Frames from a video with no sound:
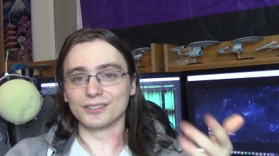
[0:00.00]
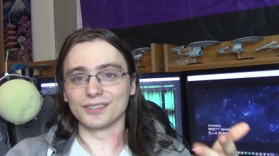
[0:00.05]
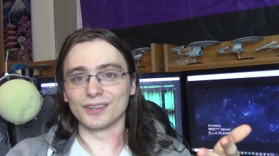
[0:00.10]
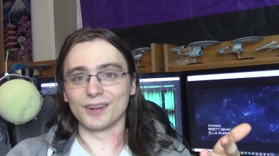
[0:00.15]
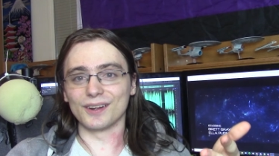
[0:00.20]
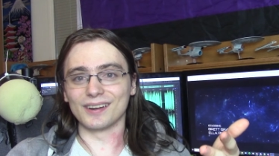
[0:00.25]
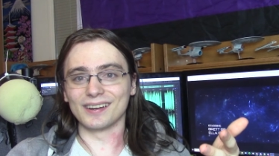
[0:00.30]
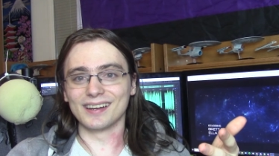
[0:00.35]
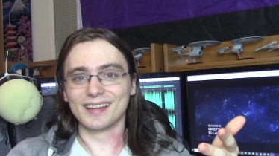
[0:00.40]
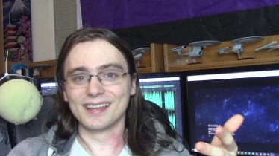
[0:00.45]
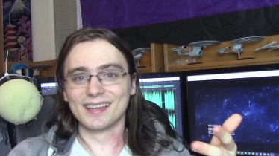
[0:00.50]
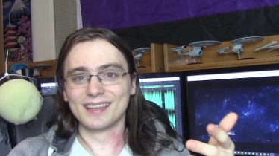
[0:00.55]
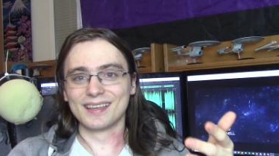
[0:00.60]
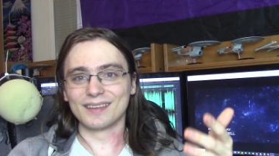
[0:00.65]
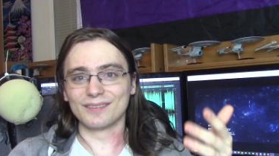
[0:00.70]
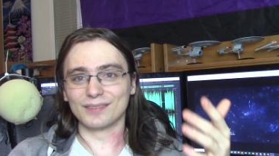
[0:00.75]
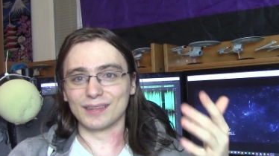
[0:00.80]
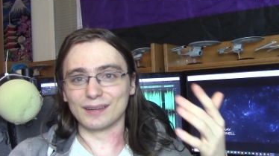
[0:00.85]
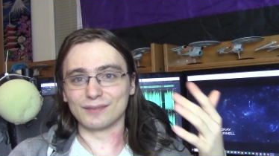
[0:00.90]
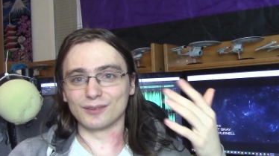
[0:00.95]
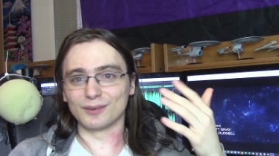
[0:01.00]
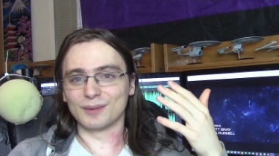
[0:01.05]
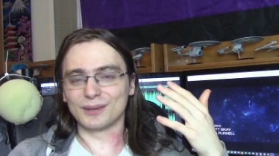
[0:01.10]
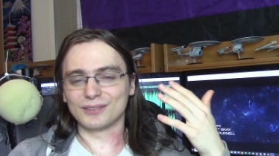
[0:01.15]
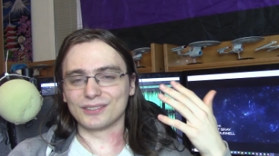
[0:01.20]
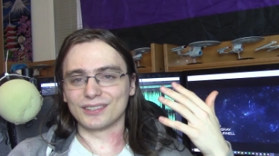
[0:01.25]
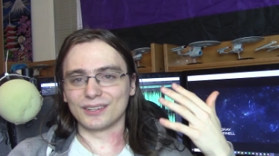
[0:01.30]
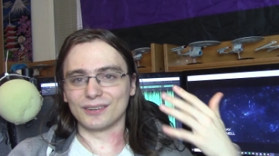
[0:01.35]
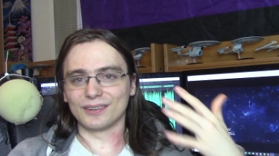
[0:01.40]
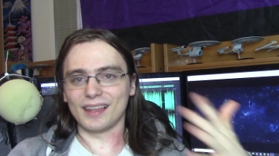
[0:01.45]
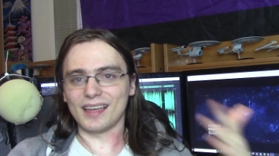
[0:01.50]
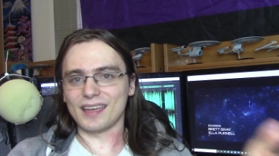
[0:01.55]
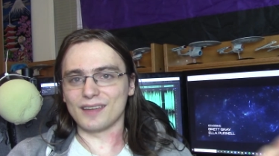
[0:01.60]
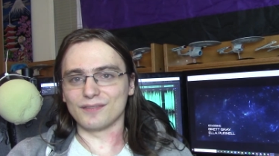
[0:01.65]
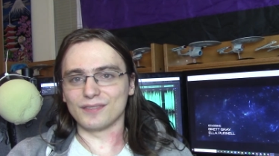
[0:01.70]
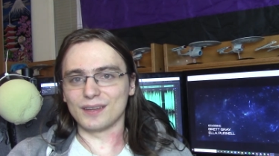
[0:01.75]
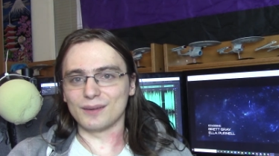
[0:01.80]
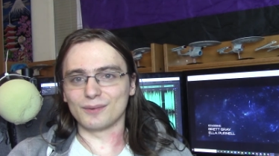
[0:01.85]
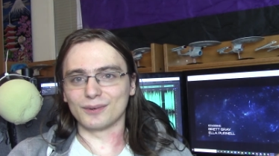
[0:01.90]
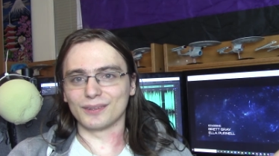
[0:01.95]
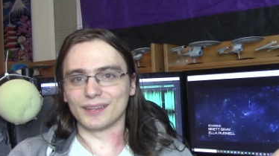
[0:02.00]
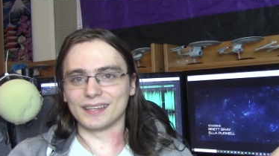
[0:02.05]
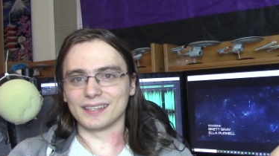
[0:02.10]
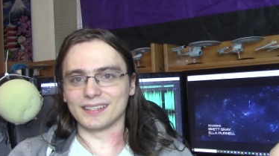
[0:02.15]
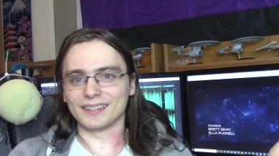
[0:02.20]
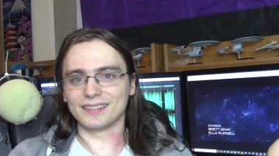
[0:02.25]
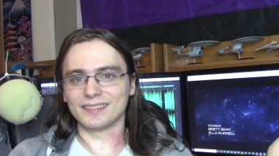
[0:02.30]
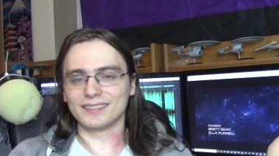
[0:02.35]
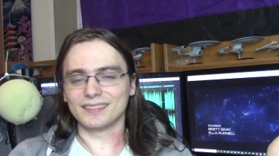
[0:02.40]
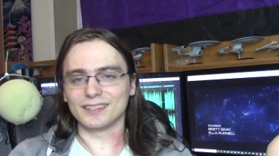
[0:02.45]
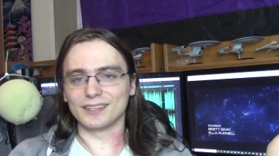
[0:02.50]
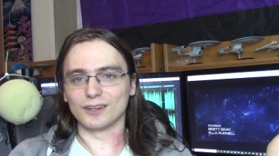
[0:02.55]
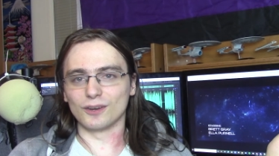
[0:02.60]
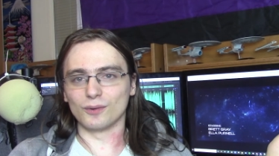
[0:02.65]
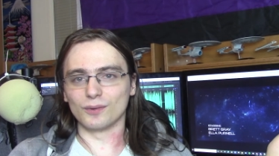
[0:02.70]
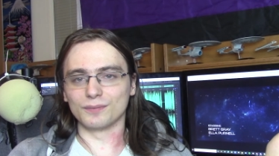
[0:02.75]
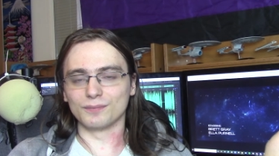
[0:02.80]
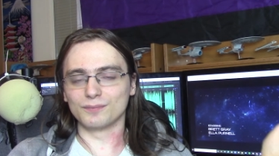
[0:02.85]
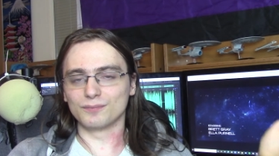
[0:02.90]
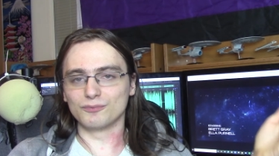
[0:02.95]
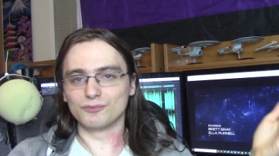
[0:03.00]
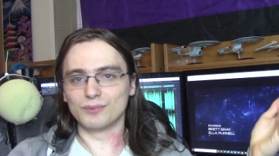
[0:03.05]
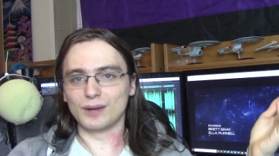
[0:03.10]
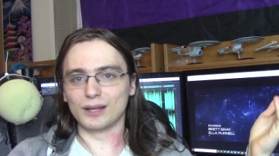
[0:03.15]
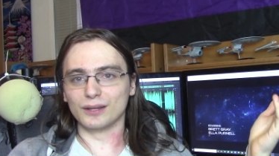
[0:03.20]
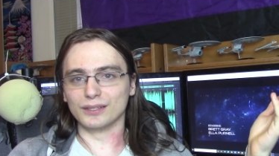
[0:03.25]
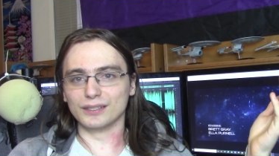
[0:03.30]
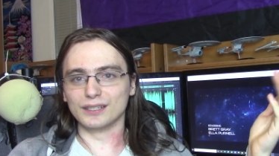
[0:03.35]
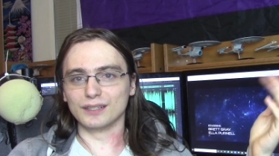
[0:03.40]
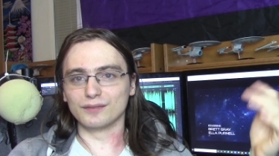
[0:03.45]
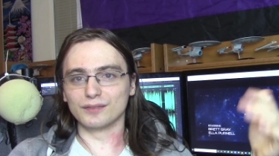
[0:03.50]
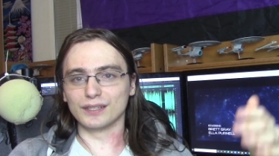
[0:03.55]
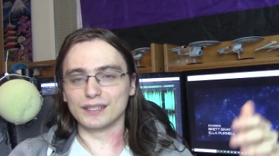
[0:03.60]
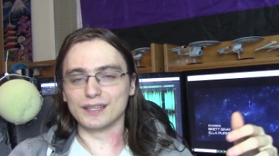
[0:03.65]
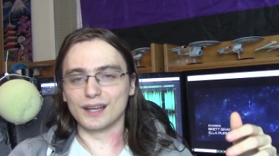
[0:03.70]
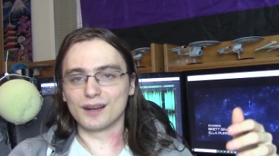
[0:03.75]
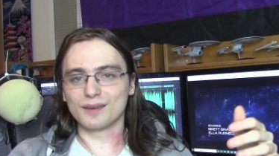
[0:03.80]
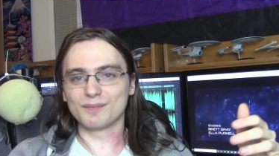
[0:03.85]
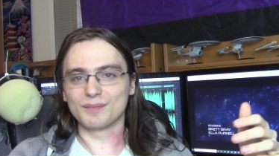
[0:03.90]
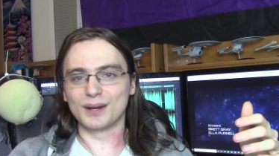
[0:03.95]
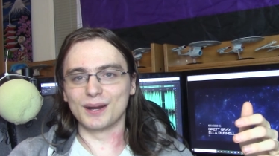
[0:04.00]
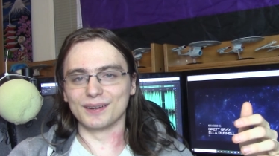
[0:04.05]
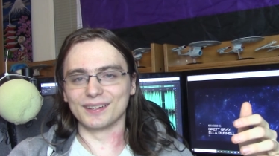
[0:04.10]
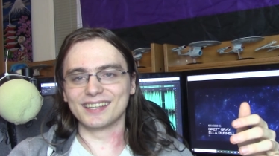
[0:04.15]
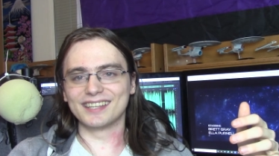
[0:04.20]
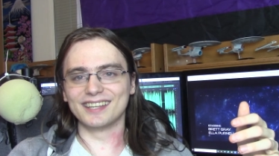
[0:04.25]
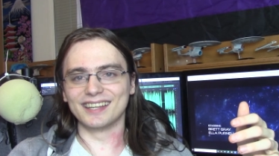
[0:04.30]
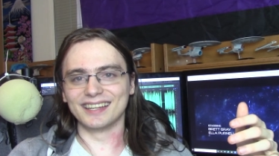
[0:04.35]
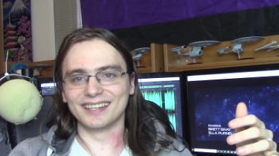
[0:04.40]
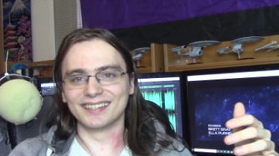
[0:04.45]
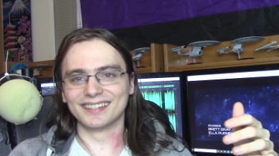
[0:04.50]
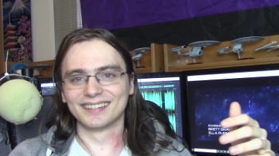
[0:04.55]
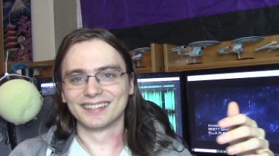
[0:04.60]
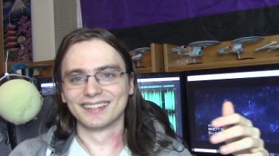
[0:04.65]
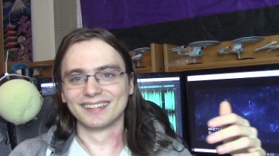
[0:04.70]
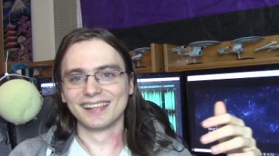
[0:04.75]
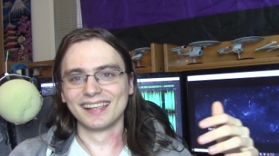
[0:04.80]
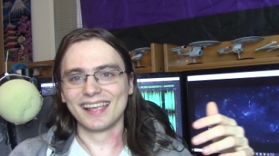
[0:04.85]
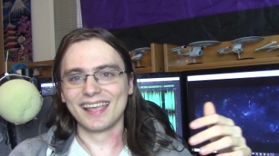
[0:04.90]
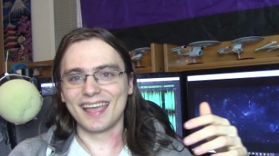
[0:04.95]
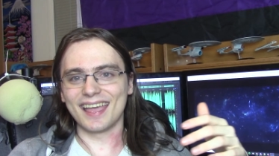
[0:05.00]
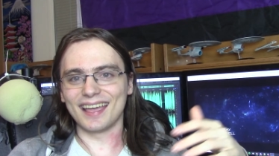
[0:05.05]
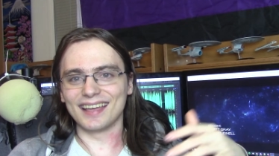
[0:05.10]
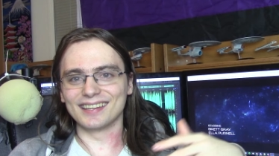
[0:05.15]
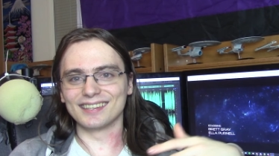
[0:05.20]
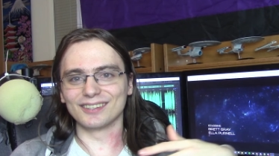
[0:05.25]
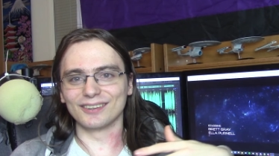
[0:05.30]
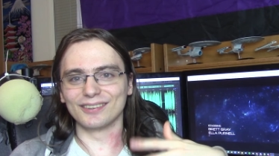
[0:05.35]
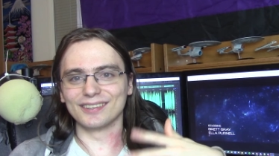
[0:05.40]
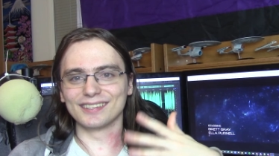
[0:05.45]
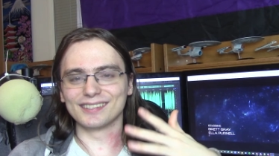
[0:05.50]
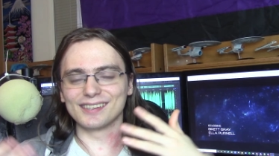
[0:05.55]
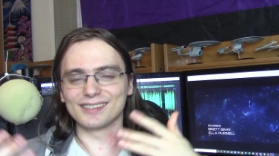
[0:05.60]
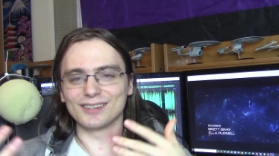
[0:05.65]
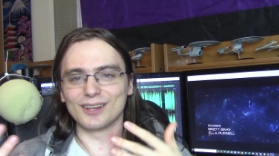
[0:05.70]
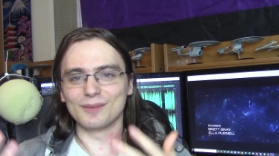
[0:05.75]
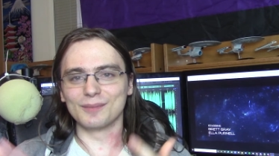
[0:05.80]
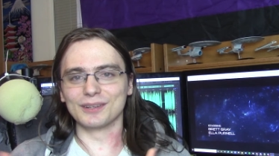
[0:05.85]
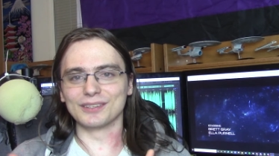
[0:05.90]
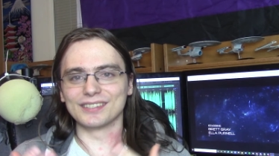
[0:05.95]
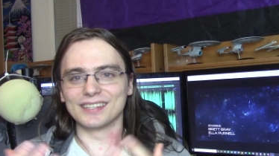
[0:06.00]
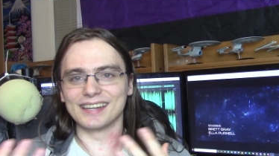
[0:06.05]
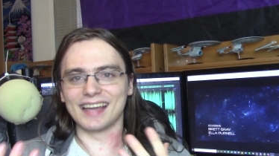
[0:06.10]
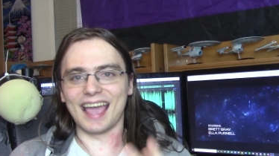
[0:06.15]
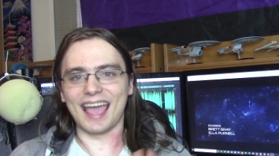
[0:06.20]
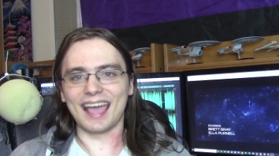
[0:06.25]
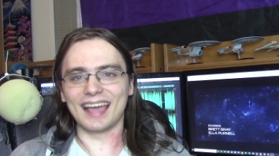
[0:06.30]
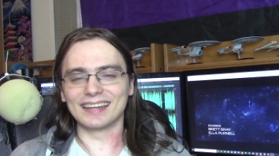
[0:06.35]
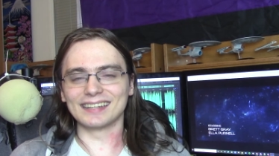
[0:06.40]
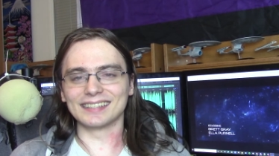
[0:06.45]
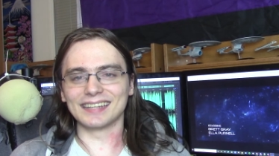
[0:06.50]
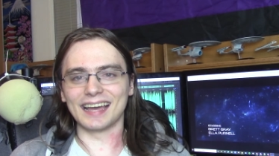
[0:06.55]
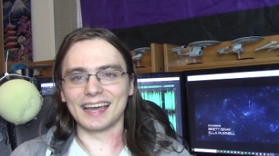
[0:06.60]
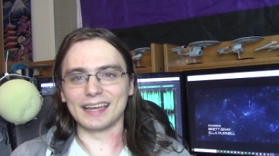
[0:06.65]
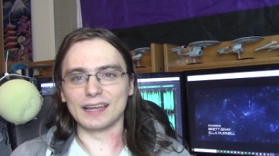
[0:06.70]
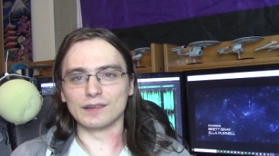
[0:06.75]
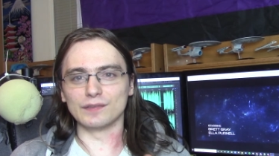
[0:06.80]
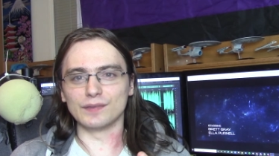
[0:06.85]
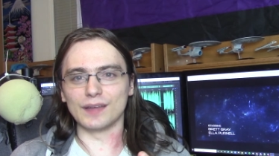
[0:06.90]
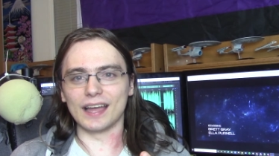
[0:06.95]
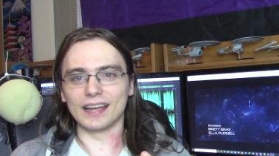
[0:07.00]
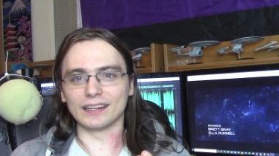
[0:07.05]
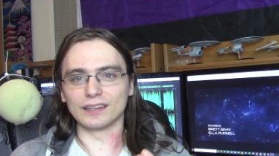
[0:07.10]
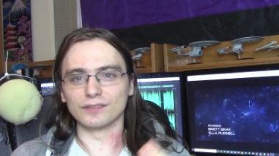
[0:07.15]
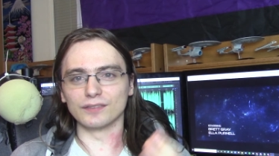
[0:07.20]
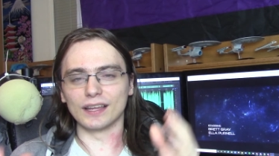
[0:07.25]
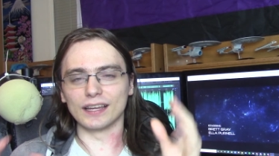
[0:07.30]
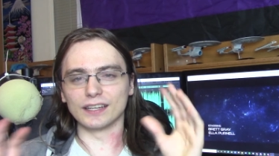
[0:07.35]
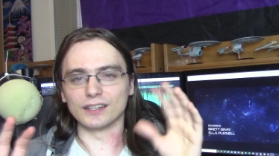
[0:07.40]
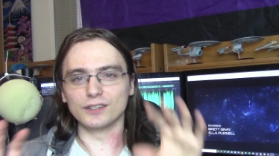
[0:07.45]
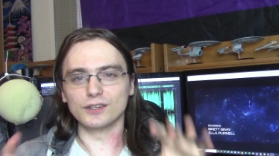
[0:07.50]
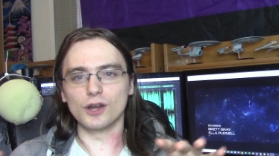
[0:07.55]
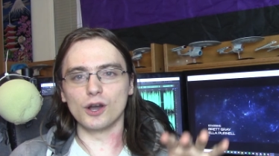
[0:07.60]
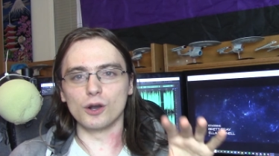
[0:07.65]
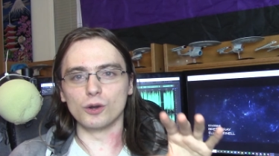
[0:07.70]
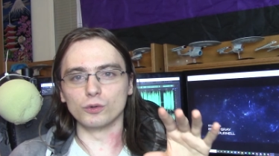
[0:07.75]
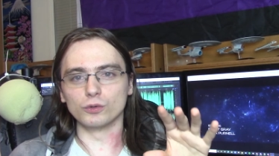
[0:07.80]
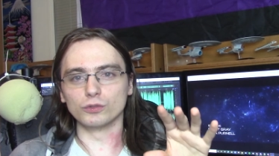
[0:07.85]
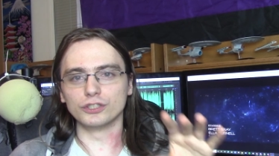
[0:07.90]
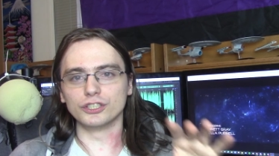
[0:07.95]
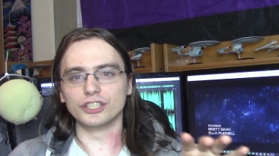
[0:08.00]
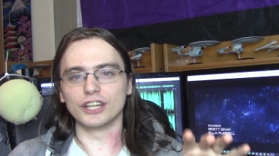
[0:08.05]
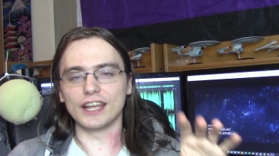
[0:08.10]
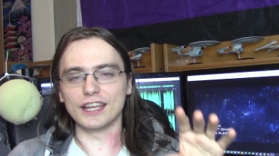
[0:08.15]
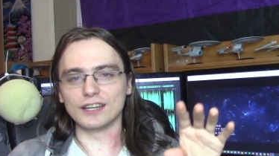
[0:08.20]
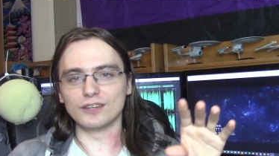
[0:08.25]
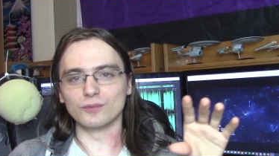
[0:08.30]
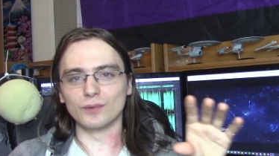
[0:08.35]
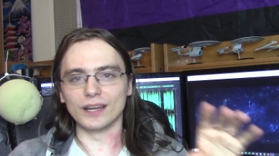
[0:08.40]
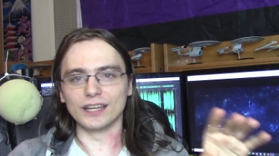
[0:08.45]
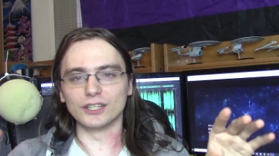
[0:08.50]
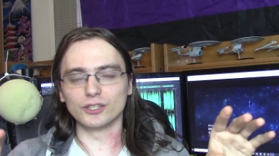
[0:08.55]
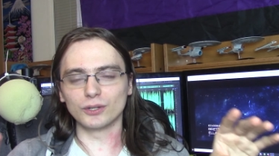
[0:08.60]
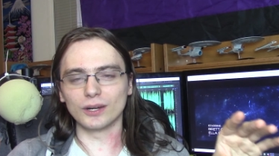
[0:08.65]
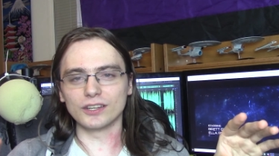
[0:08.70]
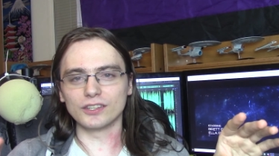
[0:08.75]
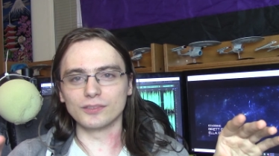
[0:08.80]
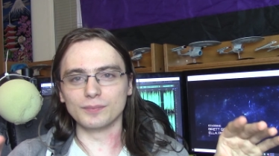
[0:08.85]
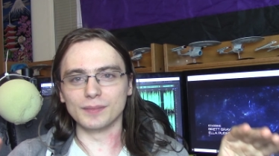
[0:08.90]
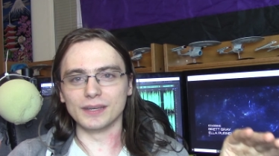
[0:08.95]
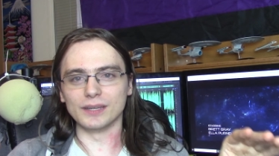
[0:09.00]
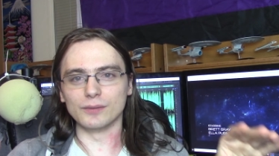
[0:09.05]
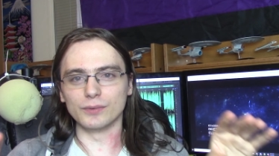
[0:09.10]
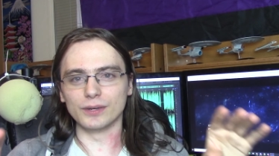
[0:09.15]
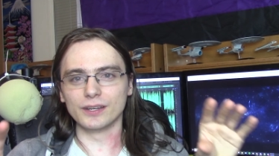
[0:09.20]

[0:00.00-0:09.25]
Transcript: are. Like, for most of their life, they were like, a relatively young person. And so this is almost an anti-effect of like, no, Janeway, trust me,